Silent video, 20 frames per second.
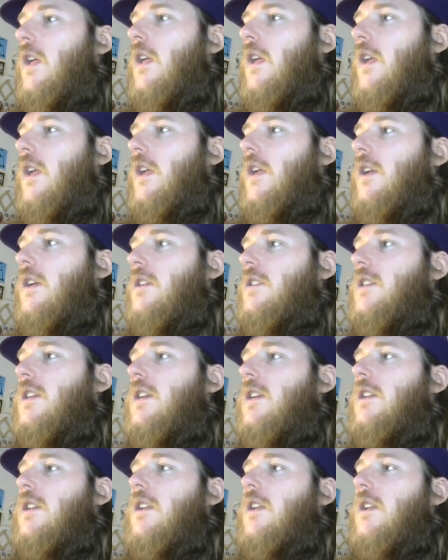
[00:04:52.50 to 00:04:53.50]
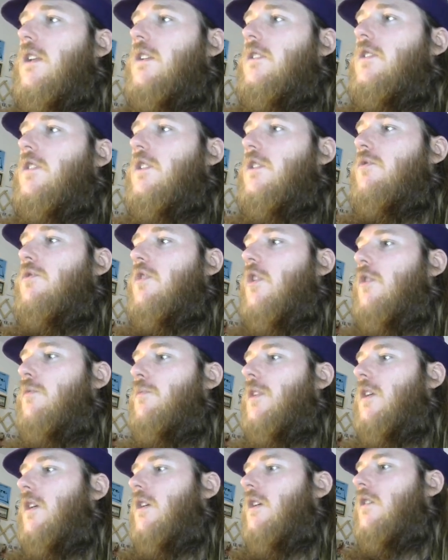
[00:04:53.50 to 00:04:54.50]
He exceeded into
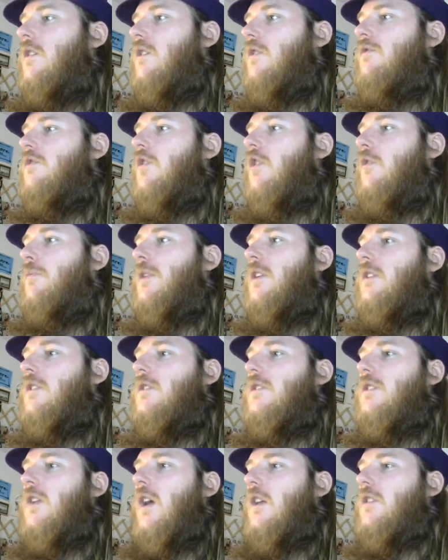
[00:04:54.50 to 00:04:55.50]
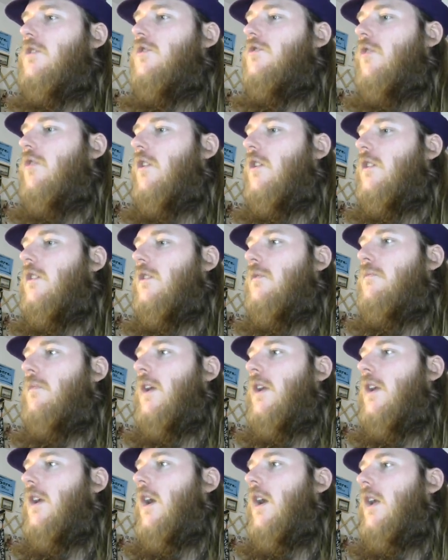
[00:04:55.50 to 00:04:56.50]
Utopia. Utopia is not stronger than
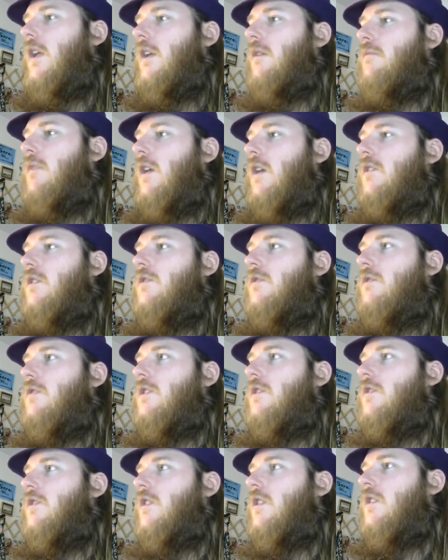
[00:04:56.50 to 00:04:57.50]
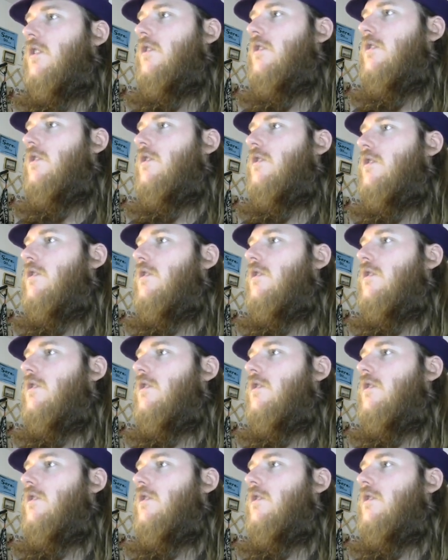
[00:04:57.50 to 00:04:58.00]
my guy. I'm not too concerned.